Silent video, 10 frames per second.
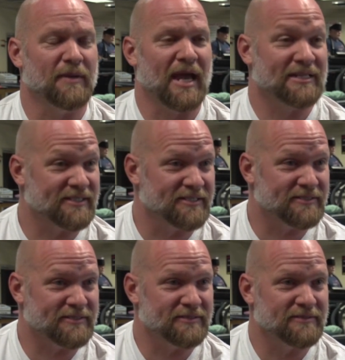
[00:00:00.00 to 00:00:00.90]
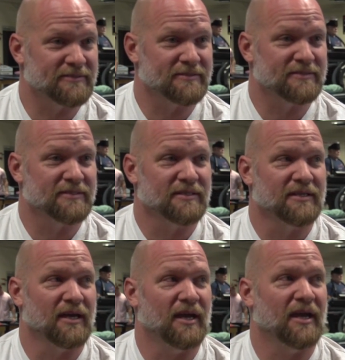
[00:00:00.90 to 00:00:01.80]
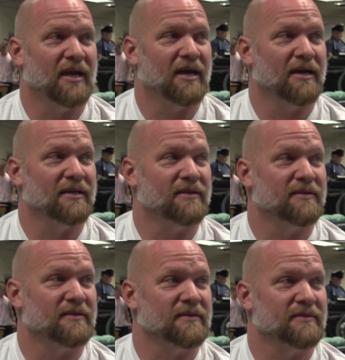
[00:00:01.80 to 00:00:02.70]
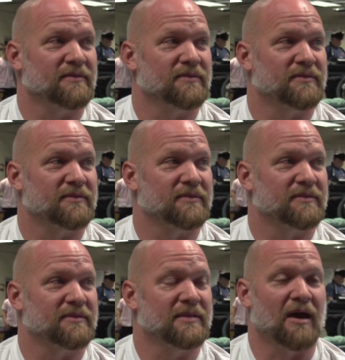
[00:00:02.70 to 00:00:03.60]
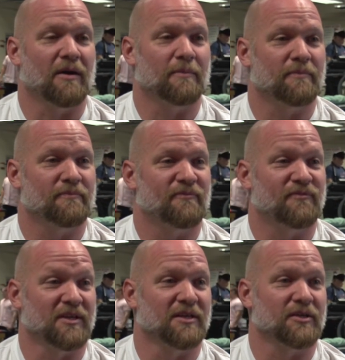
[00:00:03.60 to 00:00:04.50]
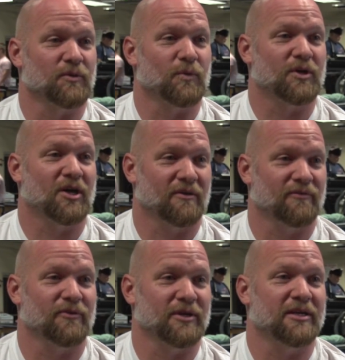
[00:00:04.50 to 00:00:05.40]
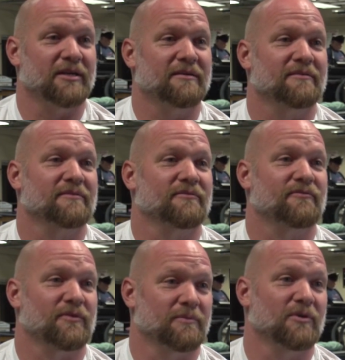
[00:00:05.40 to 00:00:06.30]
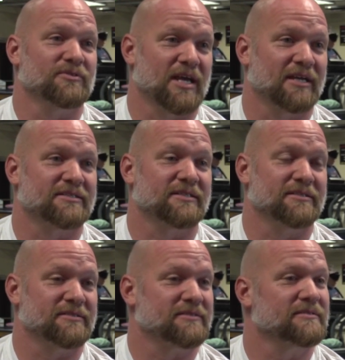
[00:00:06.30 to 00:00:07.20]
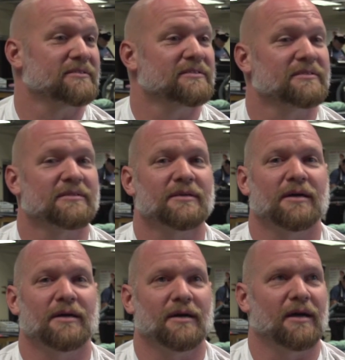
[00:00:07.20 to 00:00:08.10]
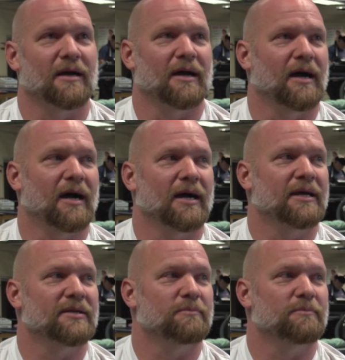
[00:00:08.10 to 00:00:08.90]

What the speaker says: accidents, and now I'm feeling the recovery from those accidents. I